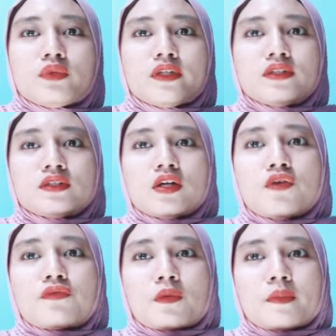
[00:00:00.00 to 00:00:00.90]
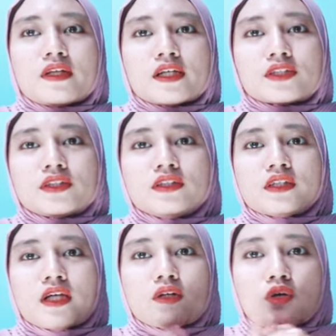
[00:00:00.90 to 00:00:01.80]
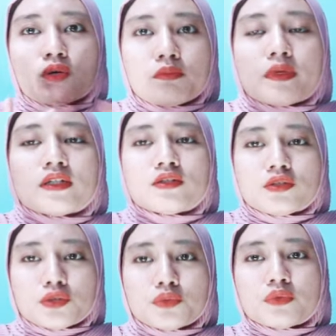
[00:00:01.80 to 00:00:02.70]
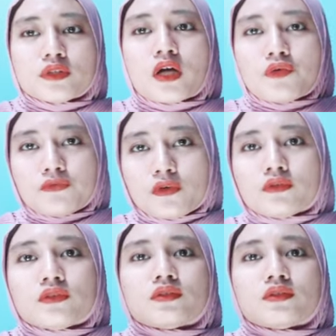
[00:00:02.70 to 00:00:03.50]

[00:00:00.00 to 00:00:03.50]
waste from industries, and combined sewer outfalls.